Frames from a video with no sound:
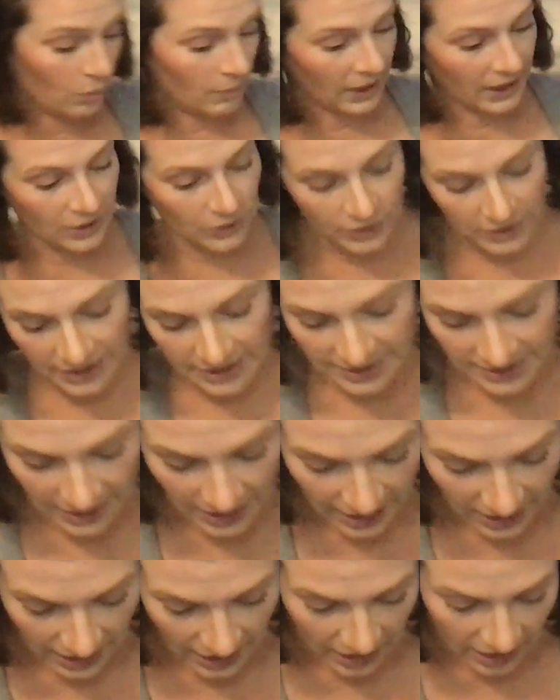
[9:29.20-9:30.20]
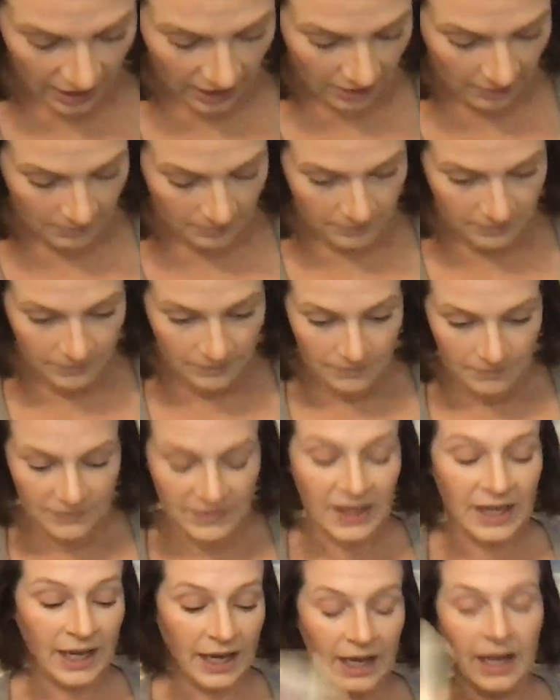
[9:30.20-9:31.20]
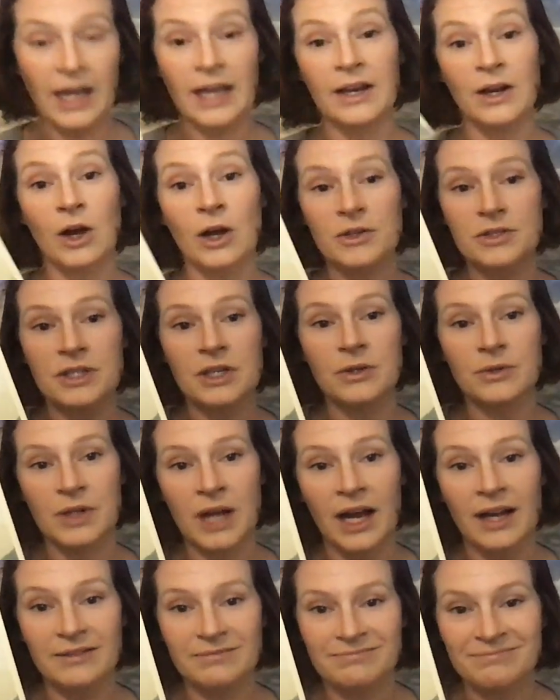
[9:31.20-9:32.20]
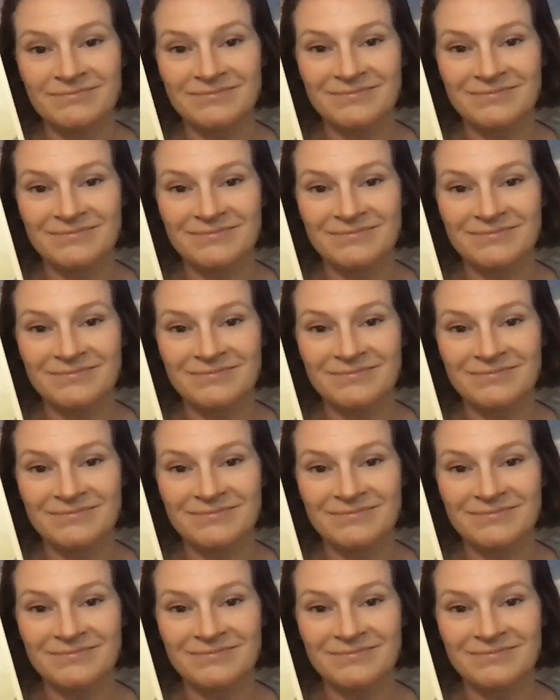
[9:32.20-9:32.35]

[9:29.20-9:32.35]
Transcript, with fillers: my goodness. Um, yeah, and also not